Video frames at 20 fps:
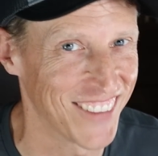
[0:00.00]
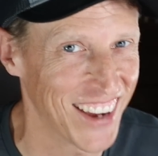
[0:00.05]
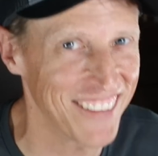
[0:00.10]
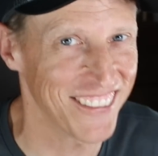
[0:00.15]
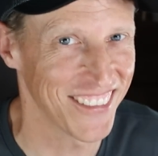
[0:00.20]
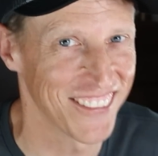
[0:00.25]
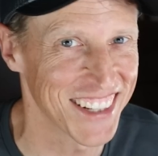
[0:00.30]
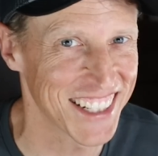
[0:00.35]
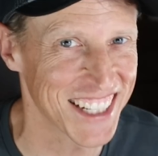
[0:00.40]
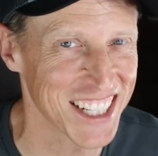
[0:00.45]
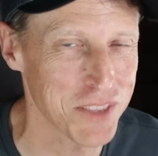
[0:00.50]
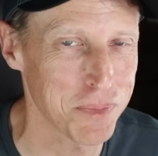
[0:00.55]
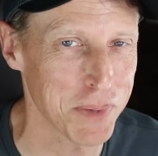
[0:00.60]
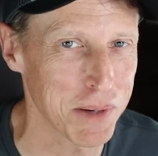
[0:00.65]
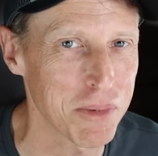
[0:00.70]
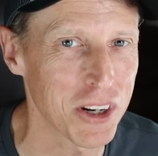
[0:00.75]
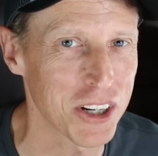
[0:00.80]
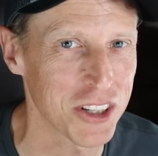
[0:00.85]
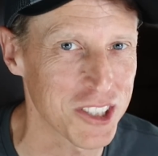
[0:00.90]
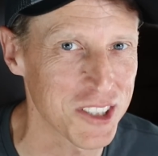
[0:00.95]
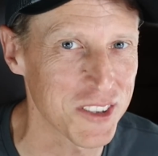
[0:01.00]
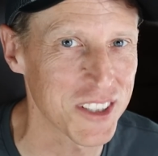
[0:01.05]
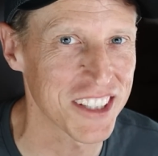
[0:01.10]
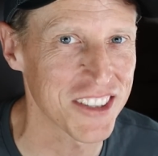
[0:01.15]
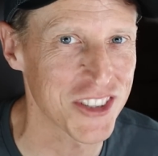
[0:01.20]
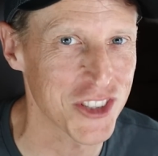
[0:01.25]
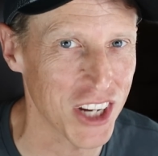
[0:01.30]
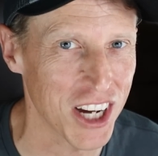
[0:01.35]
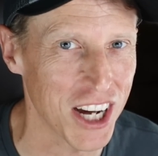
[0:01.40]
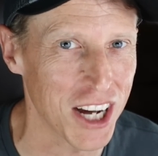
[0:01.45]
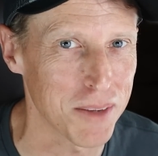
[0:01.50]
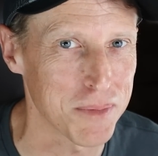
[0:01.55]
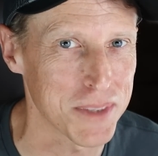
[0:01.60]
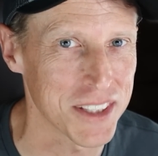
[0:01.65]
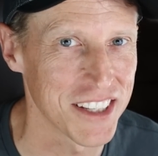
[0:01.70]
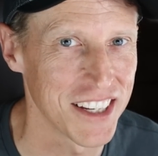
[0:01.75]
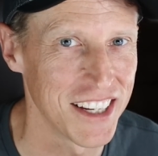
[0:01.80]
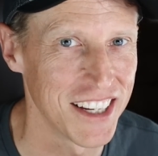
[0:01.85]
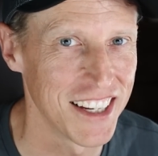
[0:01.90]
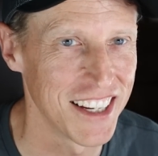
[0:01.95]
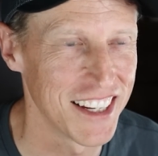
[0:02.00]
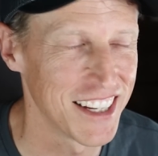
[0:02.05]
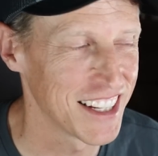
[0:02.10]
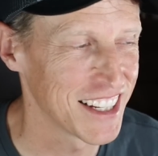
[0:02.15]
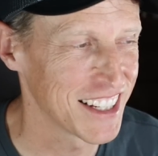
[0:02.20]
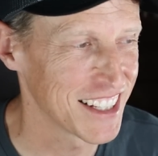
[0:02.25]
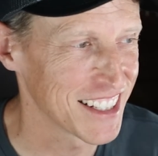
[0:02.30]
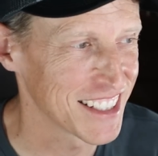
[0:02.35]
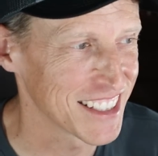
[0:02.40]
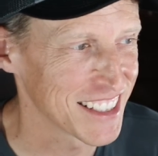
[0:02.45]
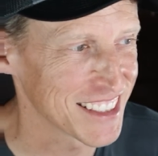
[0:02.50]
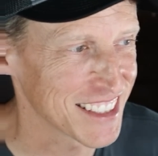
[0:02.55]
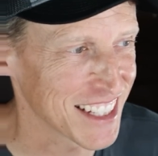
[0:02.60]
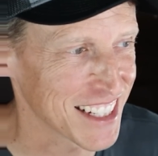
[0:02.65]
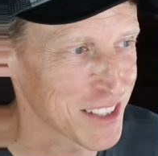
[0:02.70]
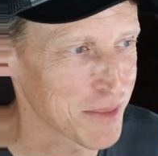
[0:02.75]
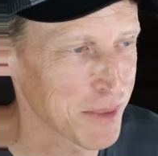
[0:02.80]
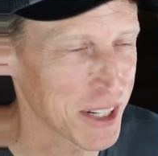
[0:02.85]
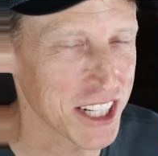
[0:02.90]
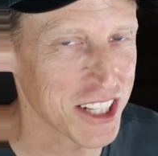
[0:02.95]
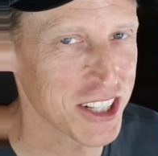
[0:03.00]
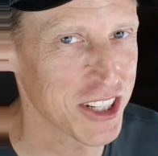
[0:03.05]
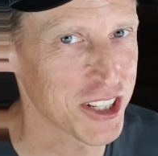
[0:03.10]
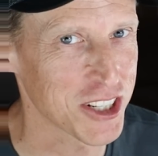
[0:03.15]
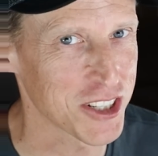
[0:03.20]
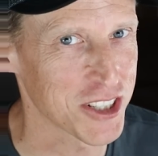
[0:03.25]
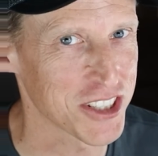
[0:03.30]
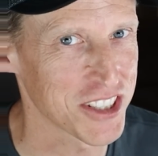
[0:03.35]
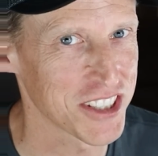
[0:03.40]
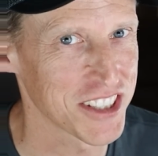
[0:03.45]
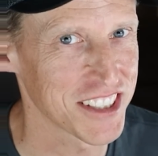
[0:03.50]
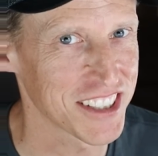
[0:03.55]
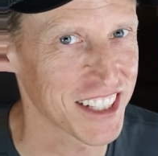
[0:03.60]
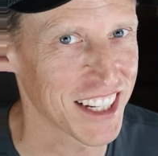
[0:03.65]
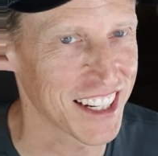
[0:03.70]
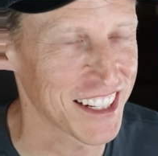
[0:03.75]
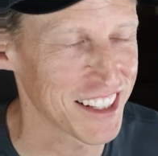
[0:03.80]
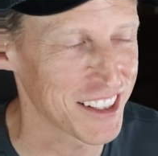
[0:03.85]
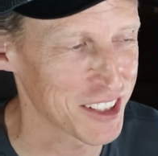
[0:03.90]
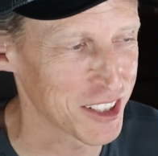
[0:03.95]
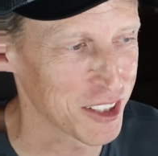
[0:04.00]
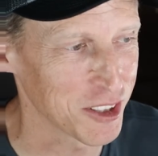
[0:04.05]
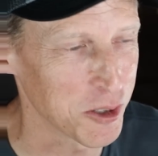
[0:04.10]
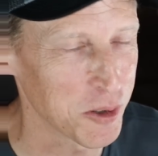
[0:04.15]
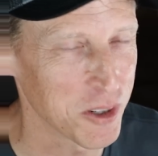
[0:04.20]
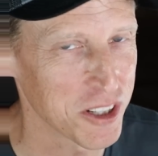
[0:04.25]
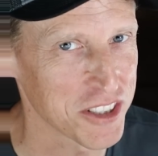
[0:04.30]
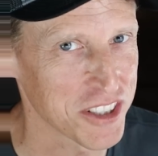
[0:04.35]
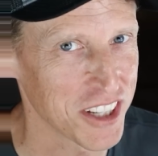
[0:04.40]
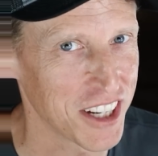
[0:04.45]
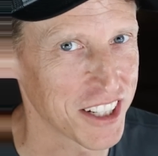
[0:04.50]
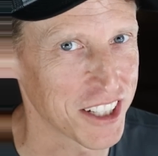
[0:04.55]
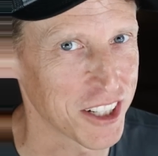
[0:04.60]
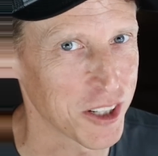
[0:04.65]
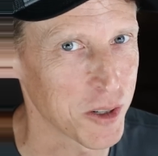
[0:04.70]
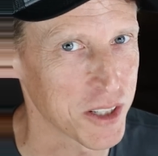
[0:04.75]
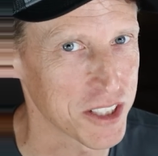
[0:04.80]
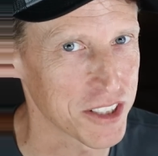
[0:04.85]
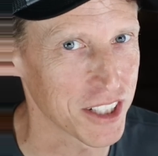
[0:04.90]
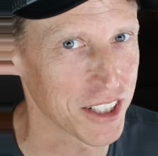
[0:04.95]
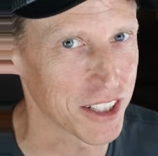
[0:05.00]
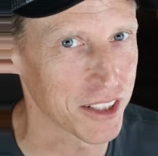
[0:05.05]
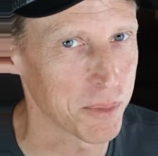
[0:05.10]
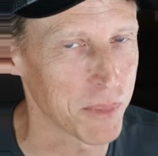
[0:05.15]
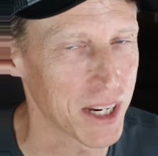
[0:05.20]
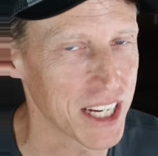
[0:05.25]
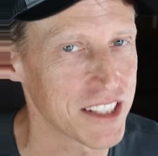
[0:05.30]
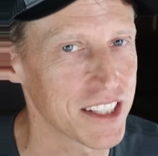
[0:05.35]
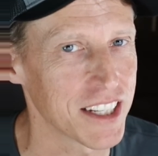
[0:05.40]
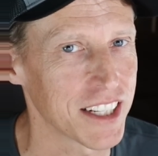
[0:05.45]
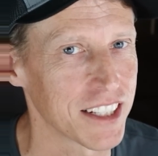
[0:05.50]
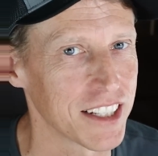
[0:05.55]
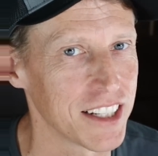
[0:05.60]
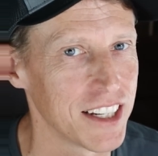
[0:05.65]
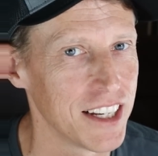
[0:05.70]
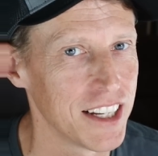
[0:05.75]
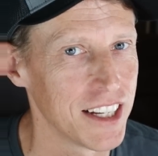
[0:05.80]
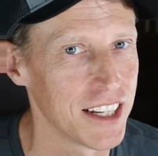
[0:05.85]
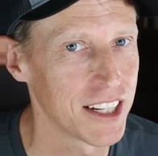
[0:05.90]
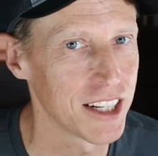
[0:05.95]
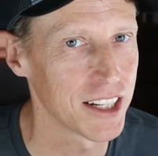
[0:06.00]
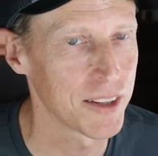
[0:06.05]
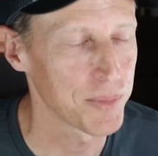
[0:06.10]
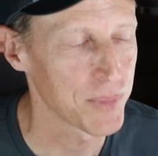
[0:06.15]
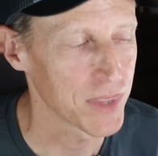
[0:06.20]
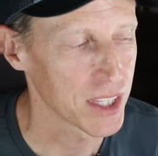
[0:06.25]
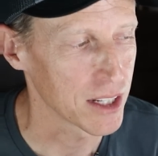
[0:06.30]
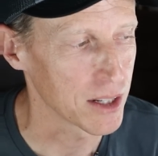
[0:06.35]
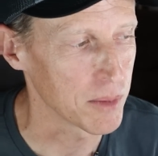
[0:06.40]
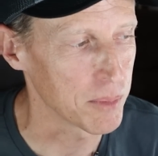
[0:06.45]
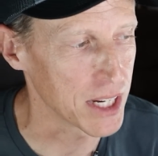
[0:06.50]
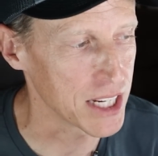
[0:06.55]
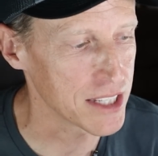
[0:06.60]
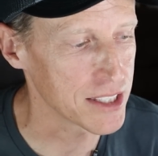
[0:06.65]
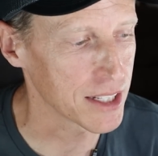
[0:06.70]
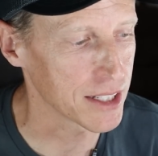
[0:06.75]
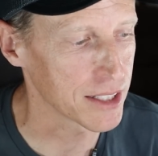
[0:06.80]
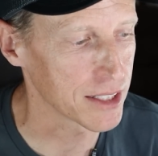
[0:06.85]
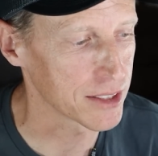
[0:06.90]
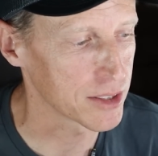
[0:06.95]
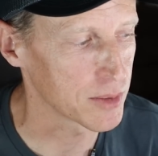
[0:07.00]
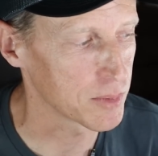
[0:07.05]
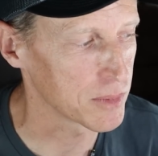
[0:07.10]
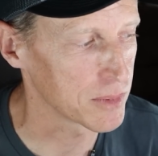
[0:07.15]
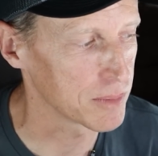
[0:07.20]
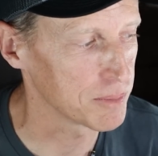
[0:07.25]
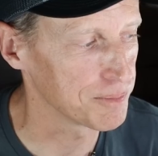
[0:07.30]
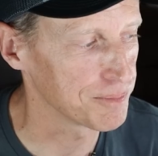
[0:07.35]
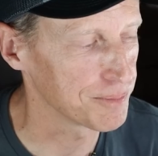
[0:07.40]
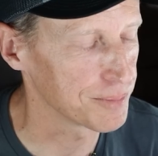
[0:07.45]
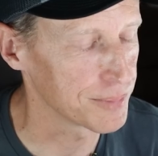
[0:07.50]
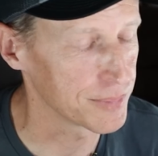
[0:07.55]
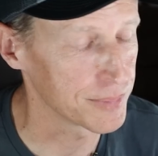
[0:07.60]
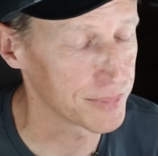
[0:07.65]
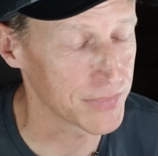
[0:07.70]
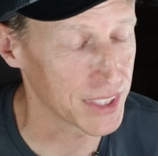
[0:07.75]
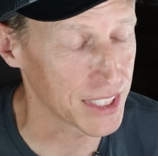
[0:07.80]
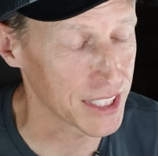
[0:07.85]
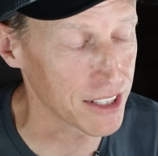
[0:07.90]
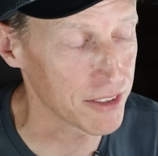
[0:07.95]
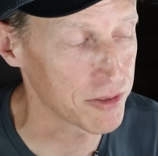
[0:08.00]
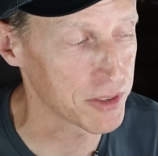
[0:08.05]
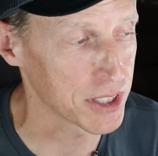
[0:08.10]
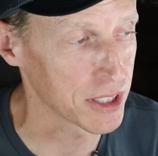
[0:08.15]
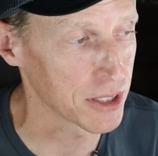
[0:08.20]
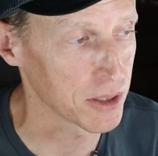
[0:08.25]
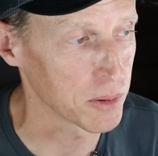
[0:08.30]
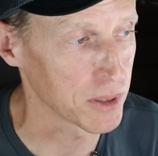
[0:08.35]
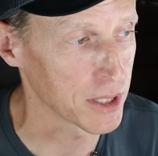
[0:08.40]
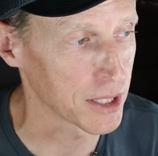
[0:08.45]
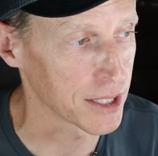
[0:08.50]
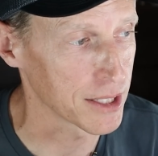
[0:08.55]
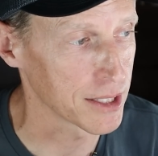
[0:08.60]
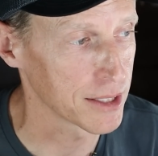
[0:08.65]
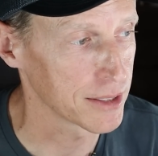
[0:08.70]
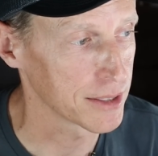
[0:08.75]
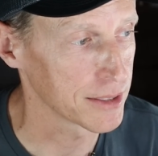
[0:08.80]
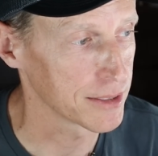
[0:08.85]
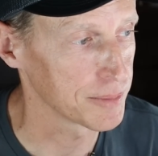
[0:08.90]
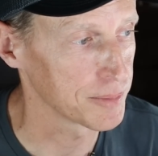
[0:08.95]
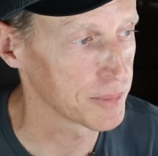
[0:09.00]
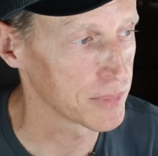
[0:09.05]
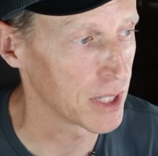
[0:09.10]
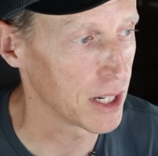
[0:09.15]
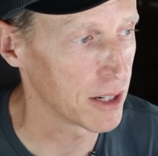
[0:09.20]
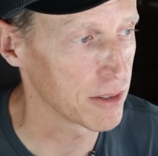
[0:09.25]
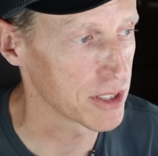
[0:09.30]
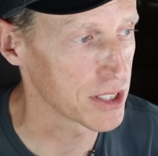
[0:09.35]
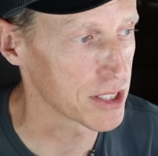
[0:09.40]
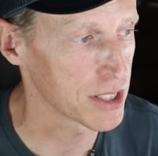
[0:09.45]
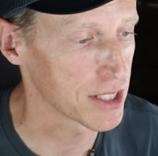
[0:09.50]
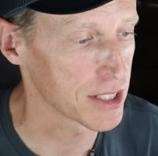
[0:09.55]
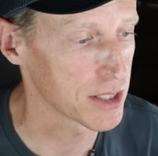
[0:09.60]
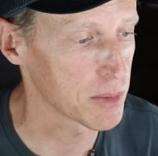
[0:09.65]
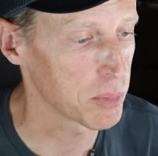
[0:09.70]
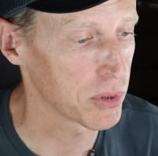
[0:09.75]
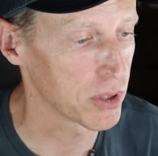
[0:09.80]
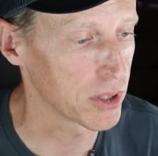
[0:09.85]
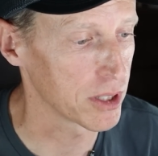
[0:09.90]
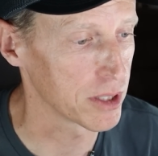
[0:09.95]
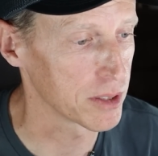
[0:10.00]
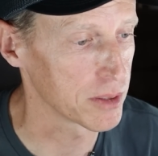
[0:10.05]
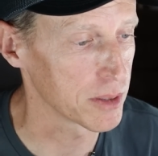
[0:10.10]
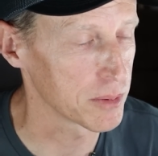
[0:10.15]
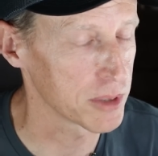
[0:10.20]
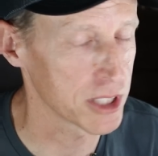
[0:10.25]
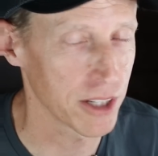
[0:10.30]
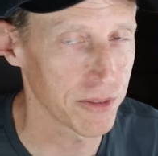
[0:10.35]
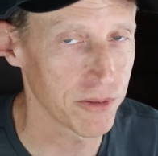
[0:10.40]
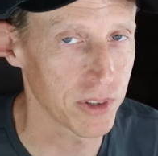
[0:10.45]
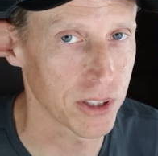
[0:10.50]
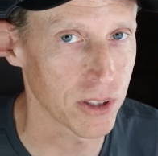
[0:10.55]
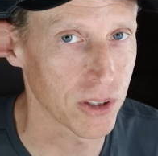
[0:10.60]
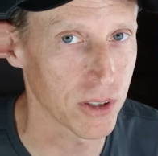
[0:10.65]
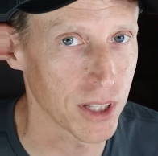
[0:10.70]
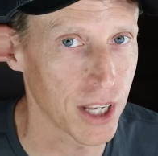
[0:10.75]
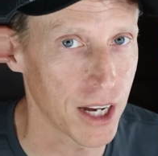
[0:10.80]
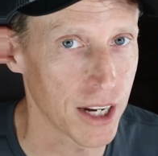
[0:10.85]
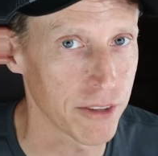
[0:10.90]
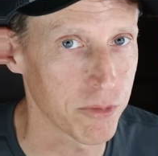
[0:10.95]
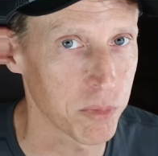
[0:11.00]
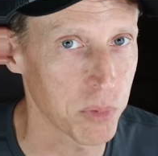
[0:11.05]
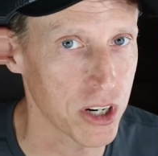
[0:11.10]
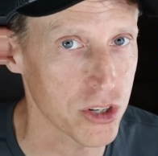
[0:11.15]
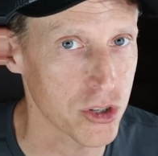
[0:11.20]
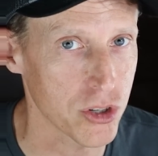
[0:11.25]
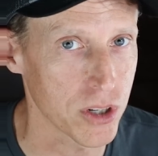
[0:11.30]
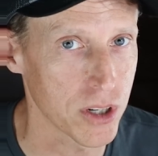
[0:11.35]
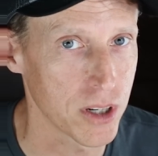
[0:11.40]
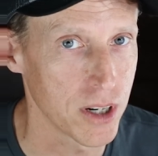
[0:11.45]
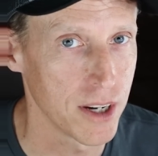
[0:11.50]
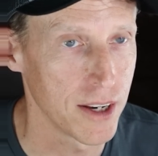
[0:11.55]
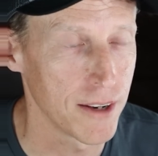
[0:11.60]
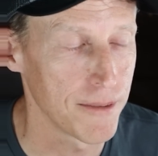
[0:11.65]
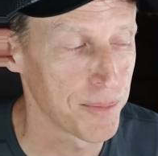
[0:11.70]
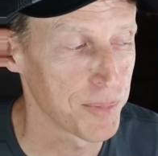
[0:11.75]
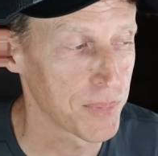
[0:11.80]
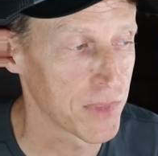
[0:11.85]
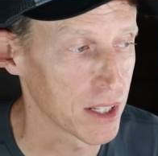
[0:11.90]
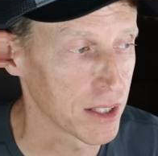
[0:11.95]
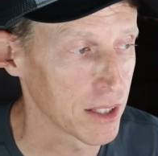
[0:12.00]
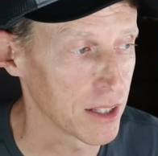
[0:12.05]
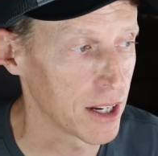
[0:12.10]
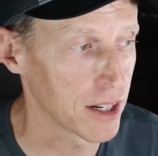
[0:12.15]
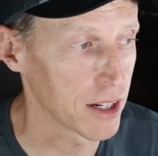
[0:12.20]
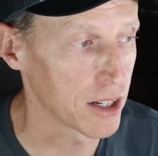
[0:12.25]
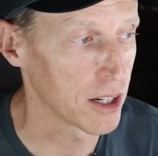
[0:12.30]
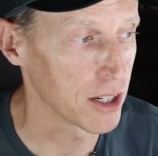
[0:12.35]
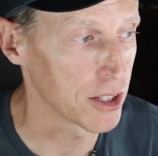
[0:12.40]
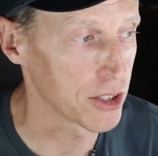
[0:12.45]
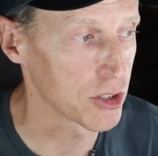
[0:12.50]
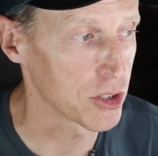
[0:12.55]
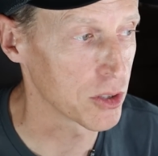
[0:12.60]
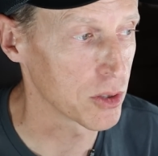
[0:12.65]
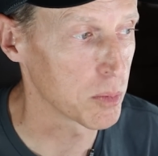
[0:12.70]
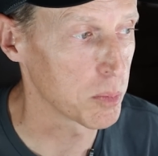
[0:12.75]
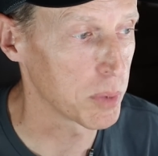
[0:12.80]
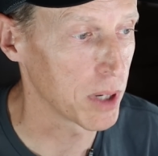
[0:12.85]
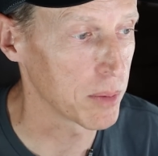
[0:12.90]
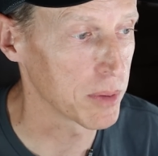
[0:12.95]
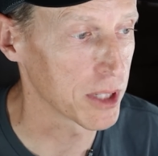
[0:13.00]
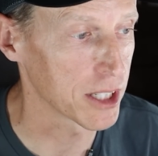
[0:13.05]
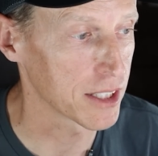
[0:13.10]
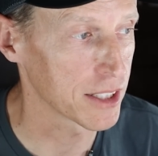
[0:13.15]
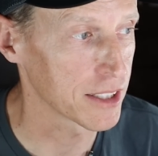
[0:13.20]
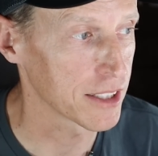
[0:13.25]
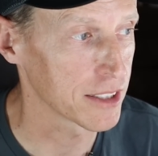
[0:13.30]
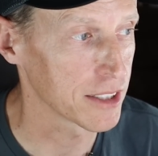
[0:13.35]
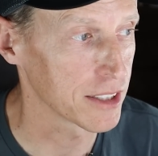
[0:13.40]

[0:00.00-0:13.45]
Maybe because people aren't doing their jobs. It takes many years. Okay? Lue Elizondo has done an amazing, amazing gift here, really. Obviously, he's put himself under a lot of pressure, a lot of undue public